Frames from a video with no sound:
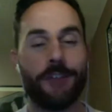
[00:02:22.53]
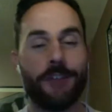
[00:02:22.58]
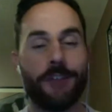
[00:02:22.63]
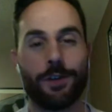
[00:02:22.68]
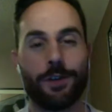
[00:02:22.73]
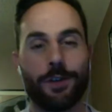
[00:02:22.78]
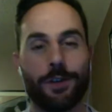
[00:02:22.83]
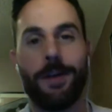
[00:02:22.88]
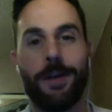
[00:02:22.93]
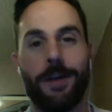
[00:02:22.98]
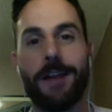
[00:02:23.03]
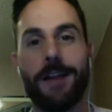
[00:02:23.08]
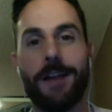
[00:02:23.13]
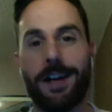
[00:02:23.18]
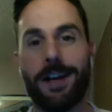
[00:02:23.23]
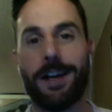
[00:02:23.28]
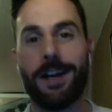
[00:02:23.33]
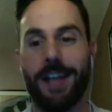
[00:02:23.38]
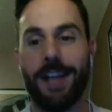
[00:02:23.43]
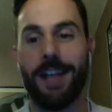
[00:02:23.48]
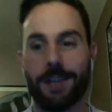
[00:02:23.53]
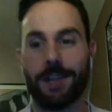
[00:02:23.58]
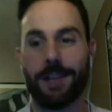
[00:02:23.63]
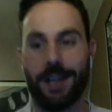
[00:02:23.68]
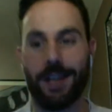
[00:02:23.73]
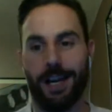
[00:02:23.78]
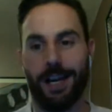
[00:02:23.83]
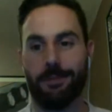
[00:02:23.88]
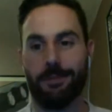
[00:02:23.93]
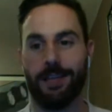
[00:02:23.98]
to. I'm not a name
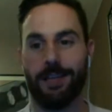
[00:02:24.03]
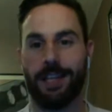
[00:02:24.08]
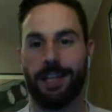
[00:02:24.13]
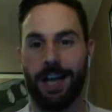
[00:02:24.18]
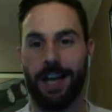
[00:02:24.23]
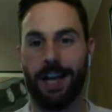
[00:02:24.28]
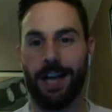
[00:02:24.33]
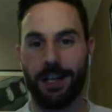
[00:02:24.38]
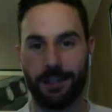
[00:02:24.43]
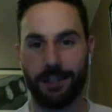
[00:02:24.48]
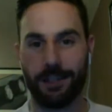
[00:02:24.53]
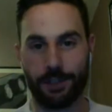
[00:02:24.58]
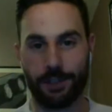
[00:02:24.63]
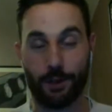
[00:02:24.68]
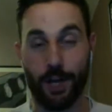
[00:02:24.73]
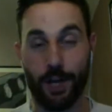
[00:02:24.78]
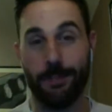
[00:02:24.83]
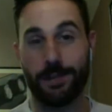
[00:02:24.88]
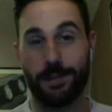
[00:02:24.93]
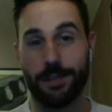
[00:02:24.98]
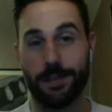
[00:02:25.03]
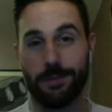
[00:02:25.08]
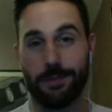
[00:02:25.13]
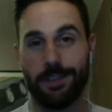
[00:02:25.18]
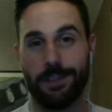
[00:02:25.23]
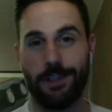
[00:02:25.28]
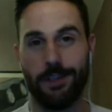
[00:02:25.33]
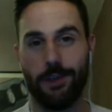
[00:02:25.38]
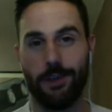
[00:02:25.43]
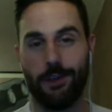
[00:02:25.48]
guy. I'm like, I can describe someone
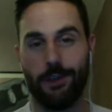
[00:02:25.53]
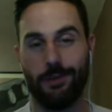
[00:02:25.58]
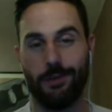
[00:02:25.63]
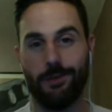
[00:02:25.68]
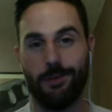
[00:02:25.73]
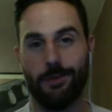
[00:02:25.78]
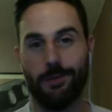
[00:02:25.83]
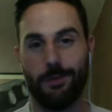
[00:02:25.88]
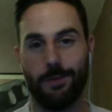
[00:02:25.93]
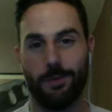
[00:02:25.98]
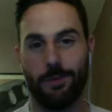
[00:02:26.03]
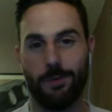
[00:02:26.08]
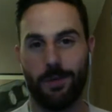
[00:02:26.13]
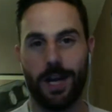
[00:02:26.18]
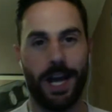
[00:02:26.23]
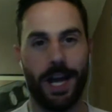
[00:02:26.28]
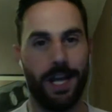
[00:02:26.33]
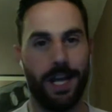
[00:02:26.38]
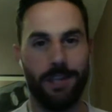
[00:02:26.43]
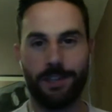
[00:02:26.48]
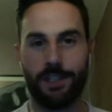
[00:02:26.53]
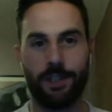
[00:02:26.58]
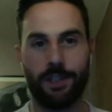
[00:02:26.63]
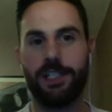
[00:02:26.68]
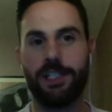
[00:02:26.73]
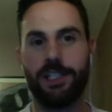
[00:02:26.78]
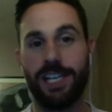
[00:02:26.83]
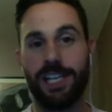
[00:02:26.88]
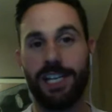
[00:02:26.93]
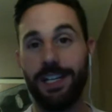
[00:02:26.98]
to you to a
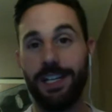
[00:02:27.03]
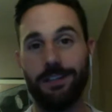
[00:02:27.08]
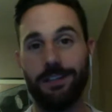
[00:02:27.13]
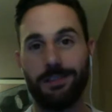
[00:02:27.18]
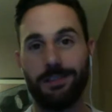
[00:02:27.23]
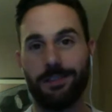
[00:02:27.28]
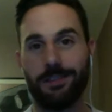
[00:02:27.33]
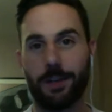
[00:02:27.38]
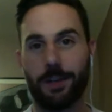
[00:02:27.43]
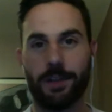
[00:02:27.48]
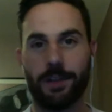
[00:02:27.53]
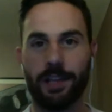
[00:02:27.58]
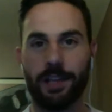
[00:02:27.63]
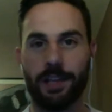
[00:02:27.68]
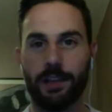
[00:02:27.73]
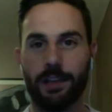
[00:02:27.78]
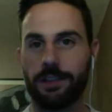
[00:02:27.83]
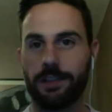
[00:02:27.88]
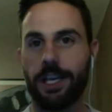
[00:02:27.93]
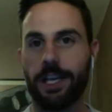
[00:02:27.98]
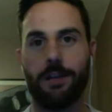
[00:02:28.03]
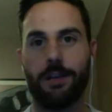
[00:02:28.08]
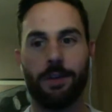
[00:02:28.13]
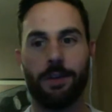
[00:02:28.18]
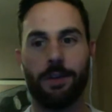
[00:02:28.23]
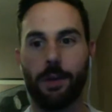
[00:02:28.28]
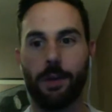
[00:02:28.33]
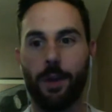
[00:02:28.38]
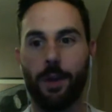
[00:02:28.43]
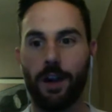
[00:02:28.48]
T, like what they look like,
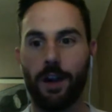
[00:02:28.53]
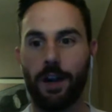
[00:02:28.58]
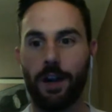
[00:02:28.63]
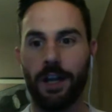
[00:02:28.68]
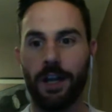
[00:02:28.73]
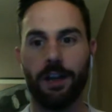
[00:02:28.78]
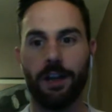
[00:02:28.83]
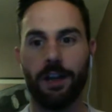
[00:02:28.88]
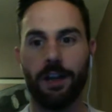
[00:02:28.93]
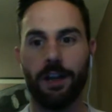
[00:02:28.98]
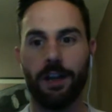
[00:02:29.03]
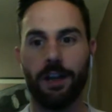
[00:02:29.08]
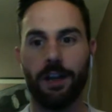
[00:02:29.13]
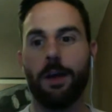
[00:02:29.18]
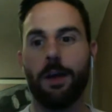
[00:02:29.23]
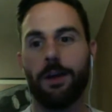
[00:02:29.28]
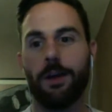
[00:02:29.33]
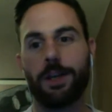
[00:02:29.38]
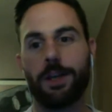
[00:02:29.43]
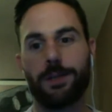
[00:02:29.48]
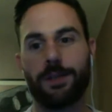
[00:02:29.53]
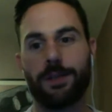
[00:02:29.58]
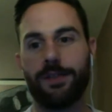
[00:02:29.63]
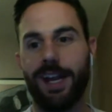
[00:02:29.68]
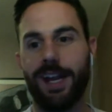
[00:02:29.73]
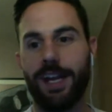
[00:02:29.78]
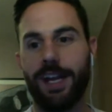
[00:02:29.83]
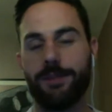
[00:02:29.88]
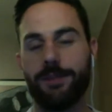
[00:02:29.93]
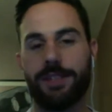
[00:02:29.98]
what they're wearing. But in terms of
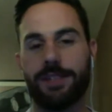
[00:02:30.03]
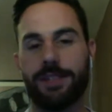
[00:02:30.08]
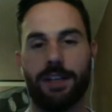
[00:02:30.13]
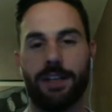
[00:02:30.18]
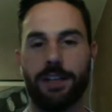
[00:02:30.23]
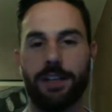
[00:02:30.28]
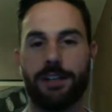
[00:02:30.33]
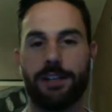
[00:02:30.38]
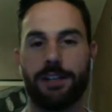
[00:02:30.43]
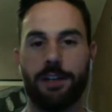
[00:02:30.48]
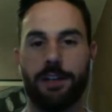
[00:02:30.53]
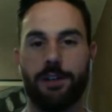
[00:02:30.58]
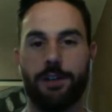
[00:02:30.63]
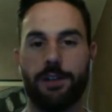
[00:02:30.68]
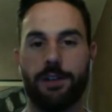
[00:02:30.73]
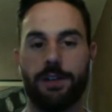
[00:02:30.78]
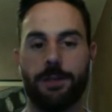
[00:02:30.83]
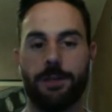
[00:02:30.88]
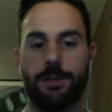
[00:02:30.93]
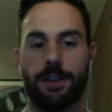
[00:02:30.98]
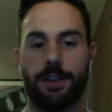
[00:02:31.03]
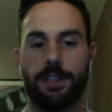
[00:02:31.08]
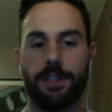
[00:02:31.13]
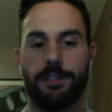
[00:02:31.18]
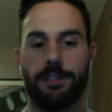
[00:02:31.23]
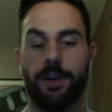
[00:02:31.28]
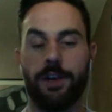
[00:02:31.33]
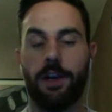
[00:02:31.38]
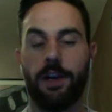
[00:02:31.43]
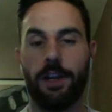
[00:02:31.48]
names, unless they do something that's
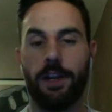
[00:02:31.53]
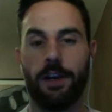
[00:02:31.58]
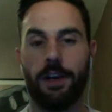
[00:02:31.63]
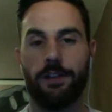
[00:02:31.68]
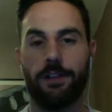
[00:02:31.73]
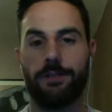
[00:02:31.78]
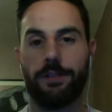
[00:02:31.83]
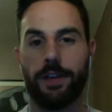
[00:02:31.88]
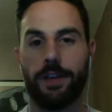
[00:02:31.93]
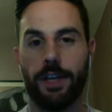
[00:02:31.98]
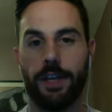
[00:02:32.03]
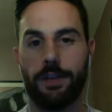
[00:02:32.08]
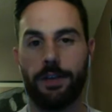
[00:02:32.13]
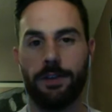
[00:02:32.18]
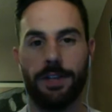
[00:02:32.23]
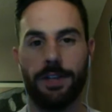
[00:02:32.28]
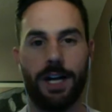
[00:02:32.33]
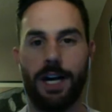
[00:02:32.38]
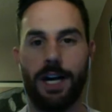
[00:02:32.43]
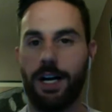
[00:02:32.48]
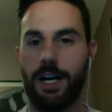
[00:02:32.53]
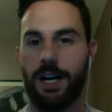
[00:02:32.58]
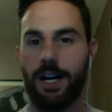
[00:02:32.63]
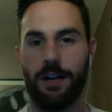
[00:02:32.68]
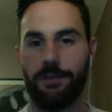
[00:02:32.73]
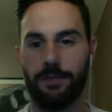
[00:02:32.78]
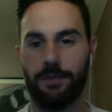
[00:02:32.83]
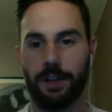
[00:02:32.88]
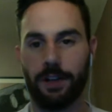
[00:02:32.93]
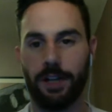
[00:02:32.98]
very unforgettable, I'll
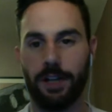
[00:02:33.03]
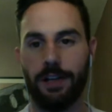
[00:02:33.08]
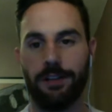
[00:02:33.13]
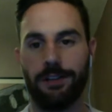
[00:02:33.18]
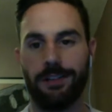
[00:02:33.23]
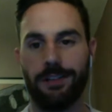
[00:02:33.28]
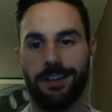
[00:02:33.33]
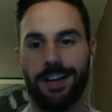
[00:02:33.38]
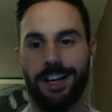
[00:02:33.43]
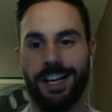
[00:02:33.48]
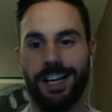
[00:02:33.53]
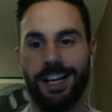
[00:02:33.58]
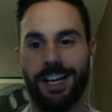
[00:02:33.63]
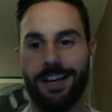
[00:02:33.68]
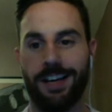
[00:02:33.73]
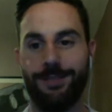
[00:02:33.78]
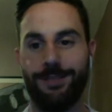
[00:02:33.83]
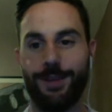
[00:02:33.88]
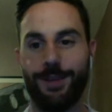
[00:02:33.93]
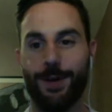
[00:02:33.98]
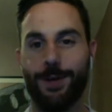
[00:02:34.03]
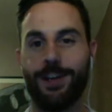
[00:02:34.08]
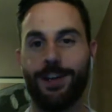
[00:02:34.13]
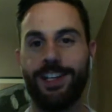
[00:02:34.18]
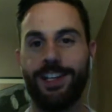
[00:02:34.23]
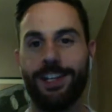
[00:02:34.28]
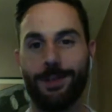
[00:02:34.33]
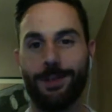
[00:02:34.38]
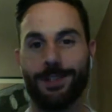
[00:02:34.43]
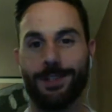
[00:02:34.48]
forget. I have no
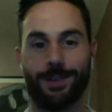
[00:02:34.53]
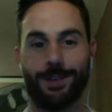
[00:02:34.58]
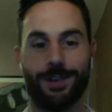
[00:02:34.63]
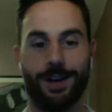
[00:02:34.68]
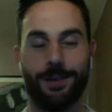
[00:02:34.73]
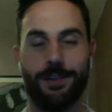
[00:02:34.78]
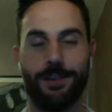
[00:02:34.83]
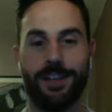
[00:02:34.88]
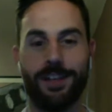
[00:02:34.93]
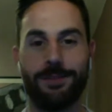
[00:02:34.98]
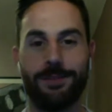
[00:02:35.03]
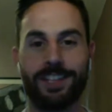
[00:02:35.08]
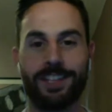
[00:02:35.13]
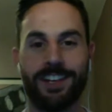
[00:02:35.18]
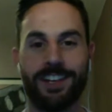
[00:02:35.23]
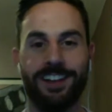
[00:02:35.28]
idea what's going on with names.